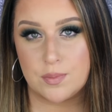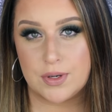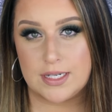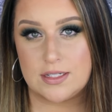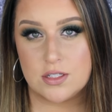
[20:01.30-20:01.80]
they're
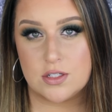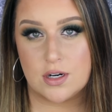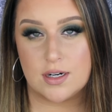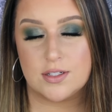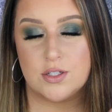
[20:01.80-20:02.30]
pretty
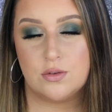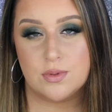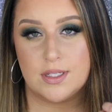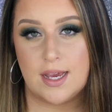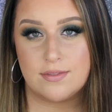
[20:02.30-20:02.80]
stark. So you
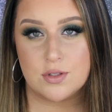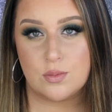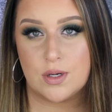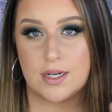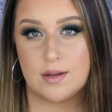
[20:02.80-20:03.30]
really have to
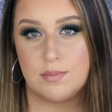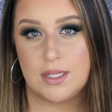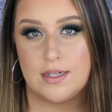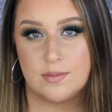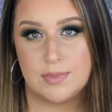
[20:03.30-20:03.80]
work and
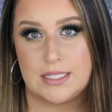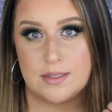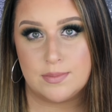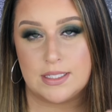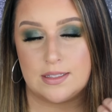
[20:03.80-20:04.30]
blend and blend
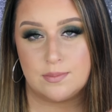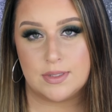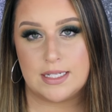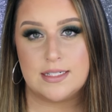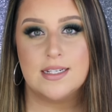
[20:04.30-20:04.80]
and blend and
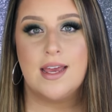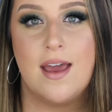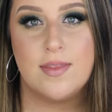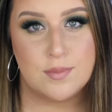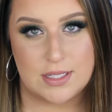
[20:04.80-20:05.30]
blend
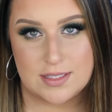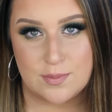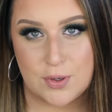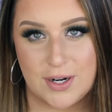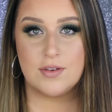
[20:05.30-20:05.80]
and then blend
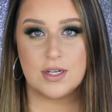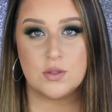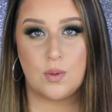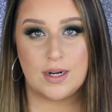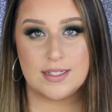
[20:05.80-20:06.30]
some more. If you guys
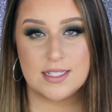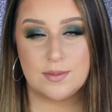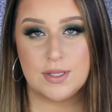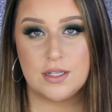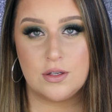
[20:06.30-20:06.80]
want to see
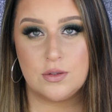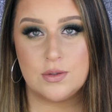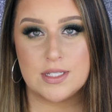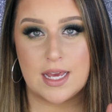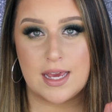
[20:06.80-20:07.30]
me
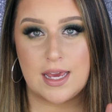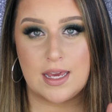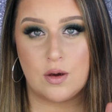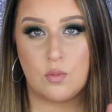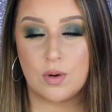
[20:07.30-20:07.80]
use
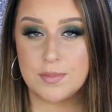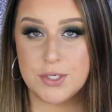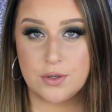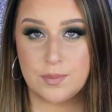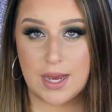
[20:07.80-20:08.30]
a warm
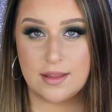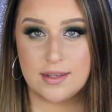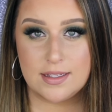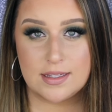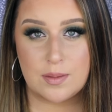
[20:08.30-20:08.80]
tone
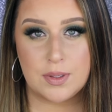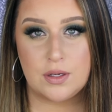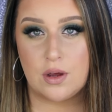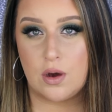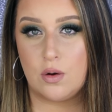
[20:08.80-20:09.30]
palette, let me
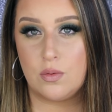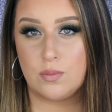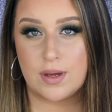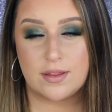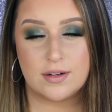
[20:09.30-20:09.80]
know,
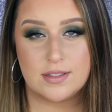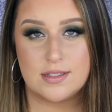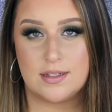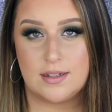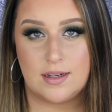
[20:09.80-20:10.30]
whether it's
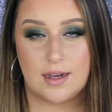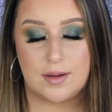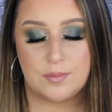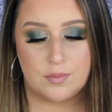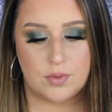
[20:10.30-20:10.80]
the,
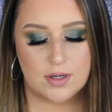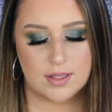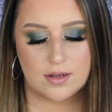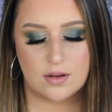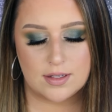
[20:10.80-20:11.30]
what are
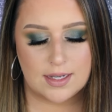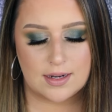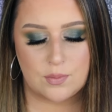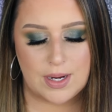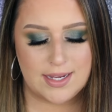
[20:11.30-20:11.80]
they called
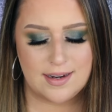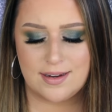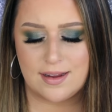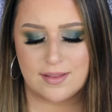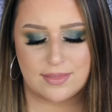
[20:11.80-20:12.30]
again? Why can I
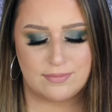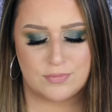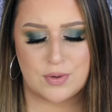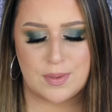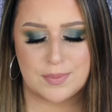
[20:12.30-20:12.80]
not
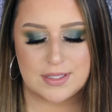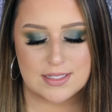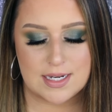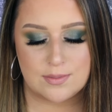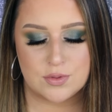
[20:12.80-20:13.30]
remember
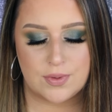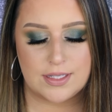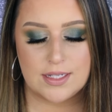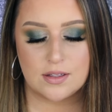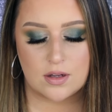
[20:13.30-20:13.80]
these names?
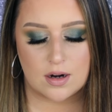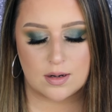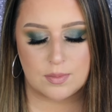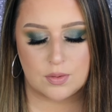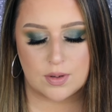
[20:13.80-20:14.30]
Ring the
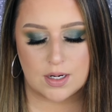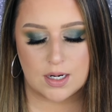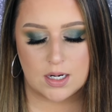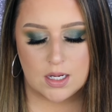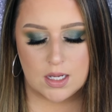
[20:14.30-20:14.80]
Alarm
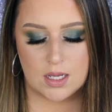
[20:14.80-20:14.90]
or